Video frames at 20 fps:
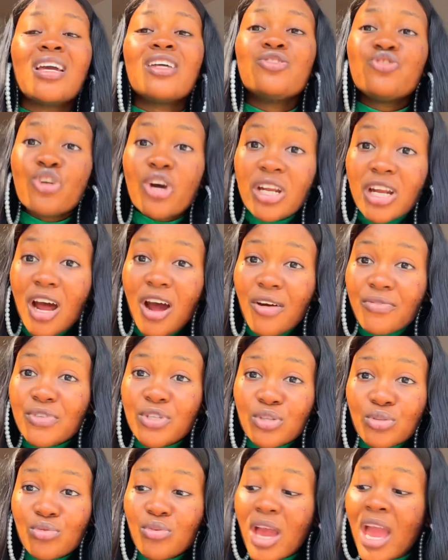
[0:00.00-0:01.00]
The owner of
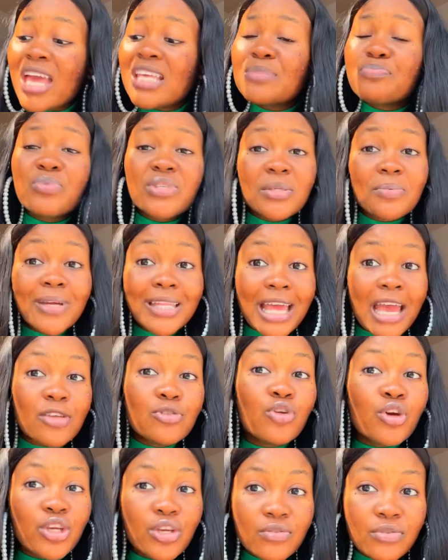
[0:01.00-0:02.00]
this principal that used
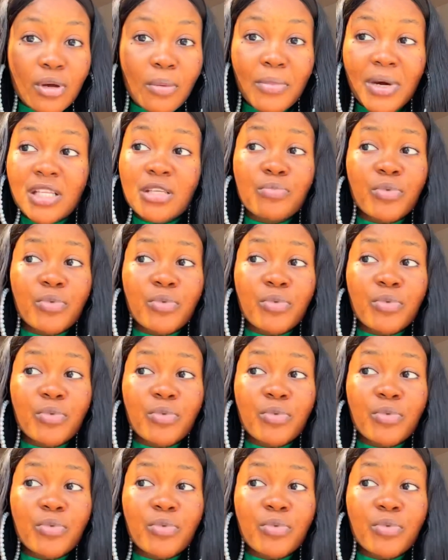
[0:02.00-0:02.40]
to give somebody,